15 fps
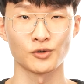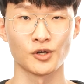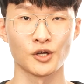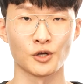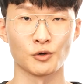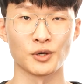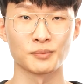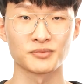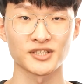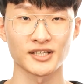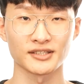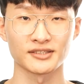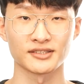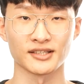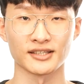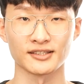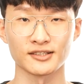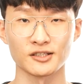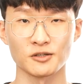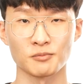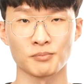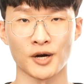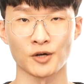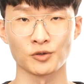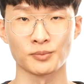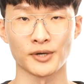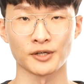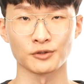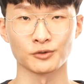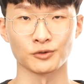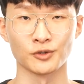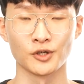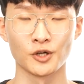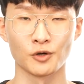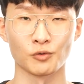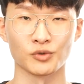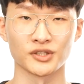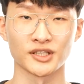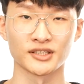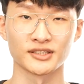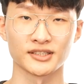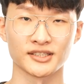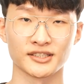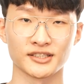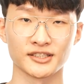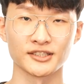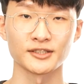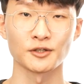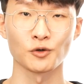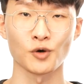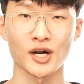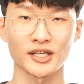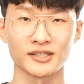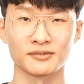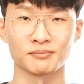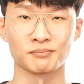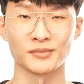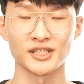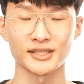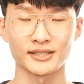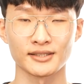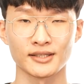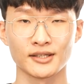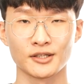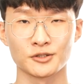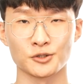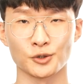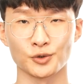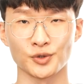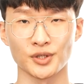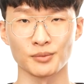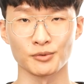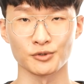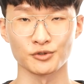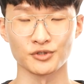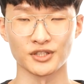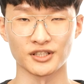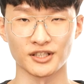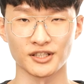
on the website without having to install and build their private workspace.